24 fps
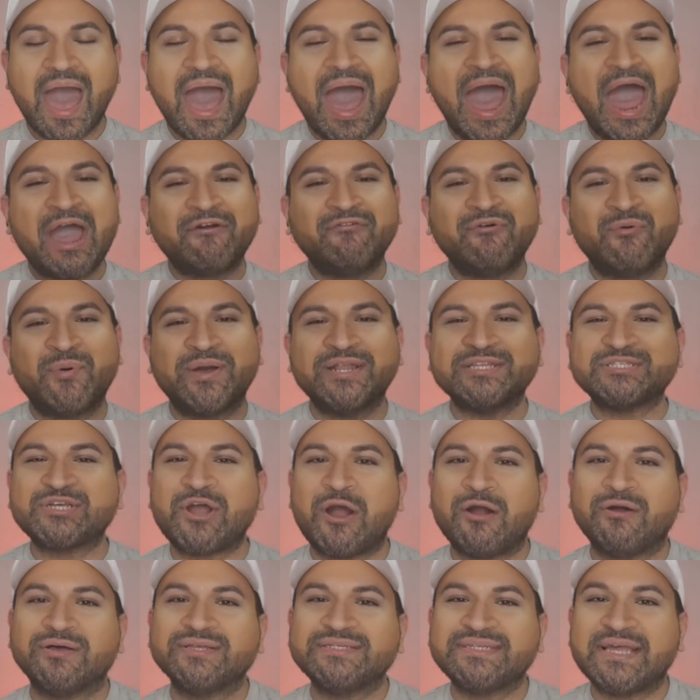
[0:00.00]
Hi everyone, it's
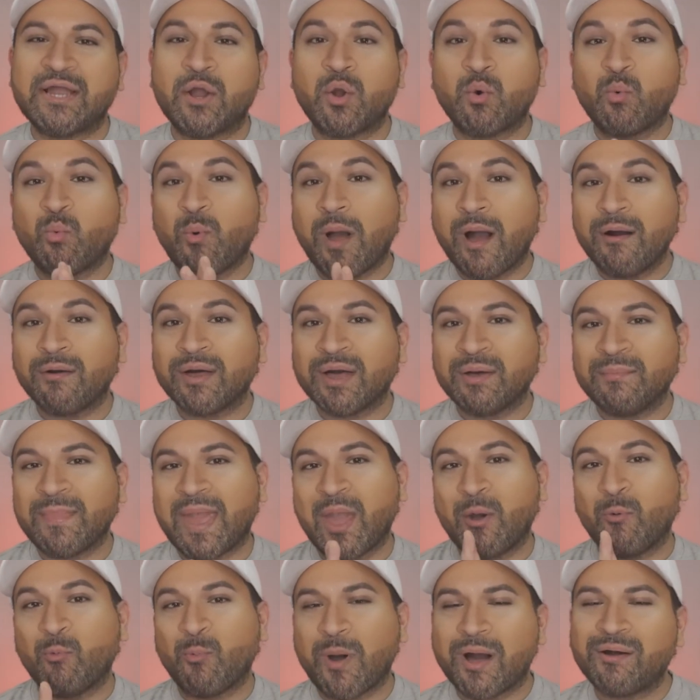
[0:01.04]
Carlos here. Welcome
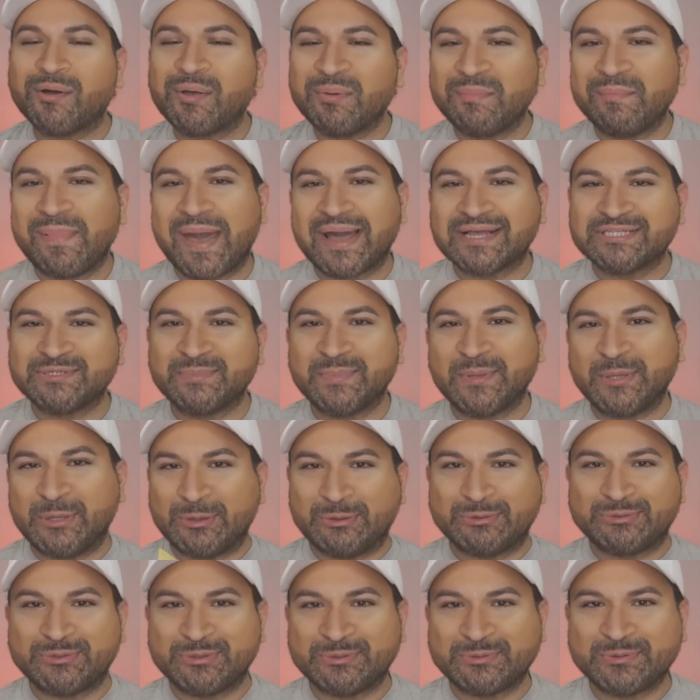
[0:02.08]
and welcome back to my
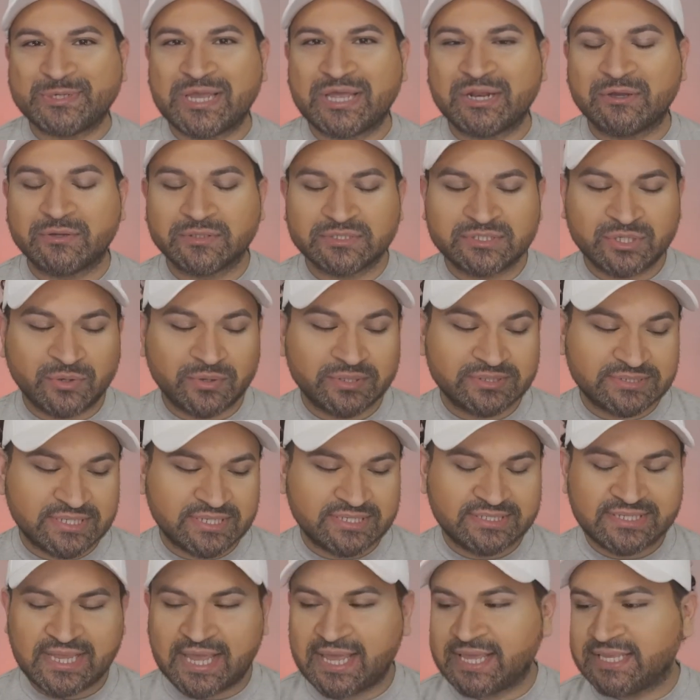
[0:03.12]
YouTube channel. So in
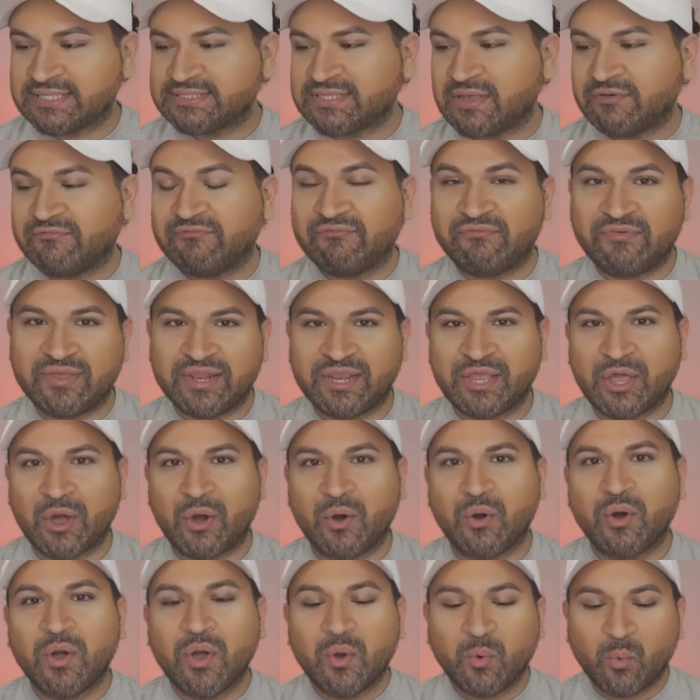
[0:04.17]
today's
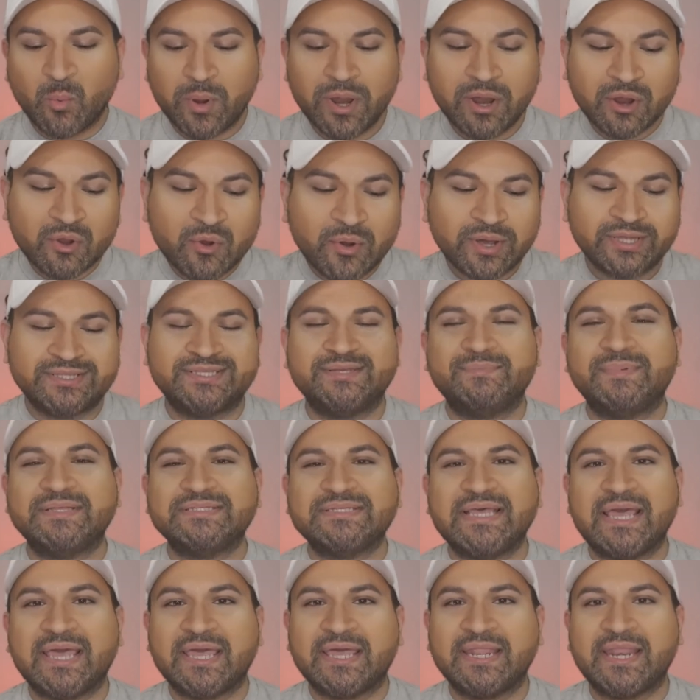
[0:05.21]
video, we are going to be
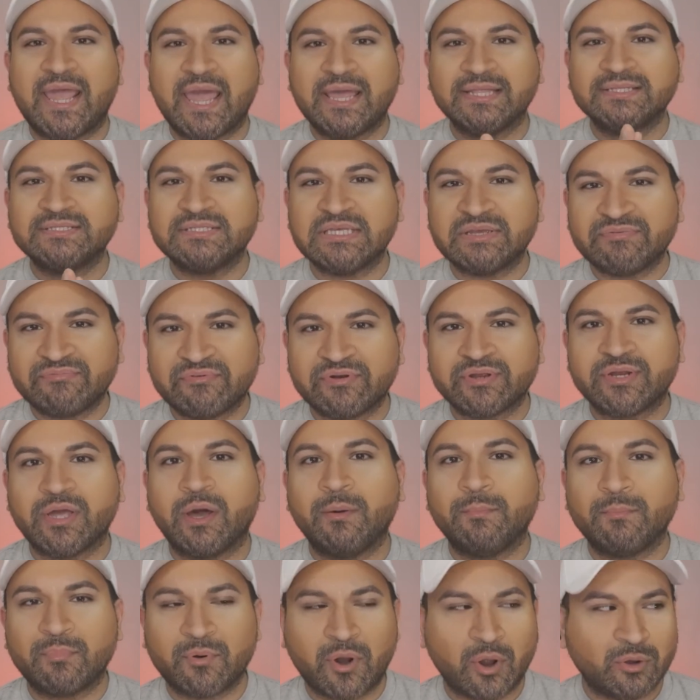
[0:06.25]
taking a different
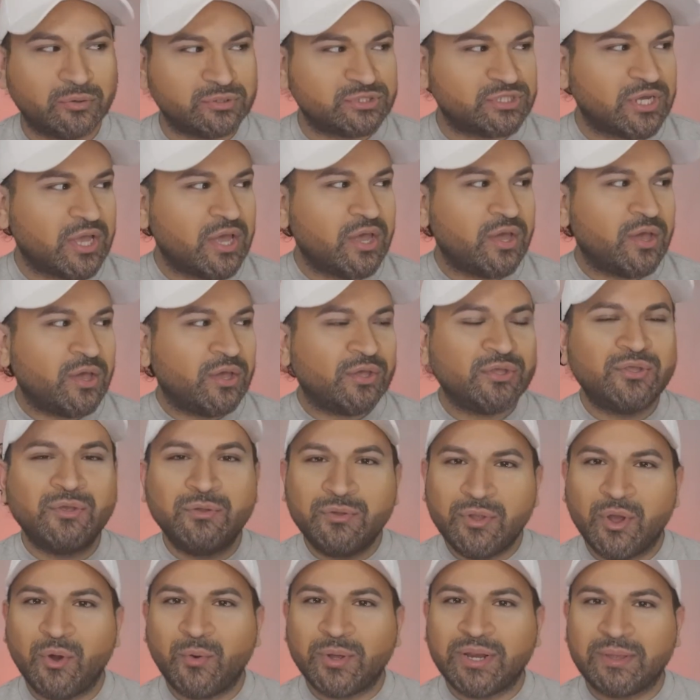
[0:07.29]
approach. You
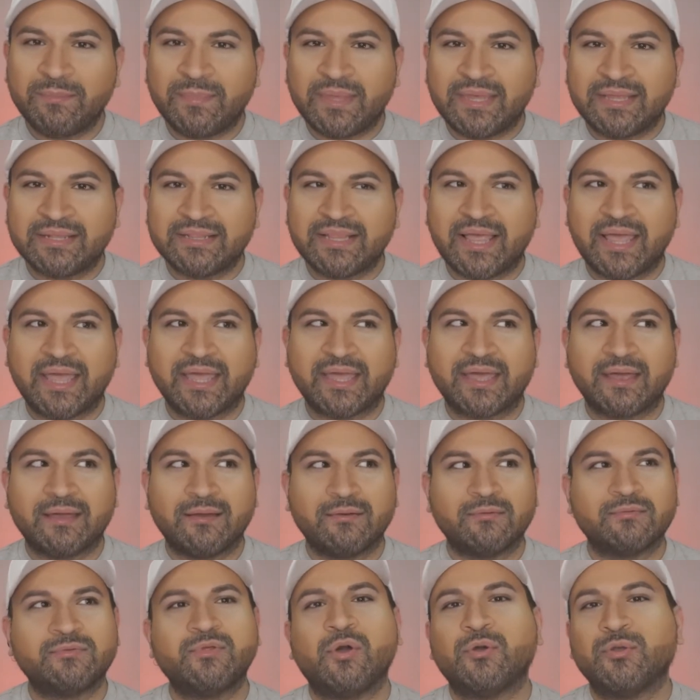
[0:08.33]
know what I mean? Like,
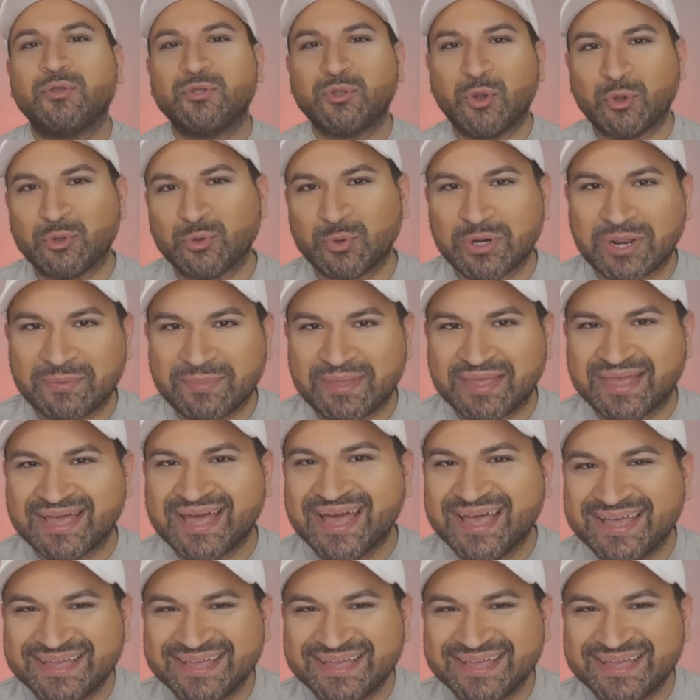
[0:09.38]
no, you don't know what I mean.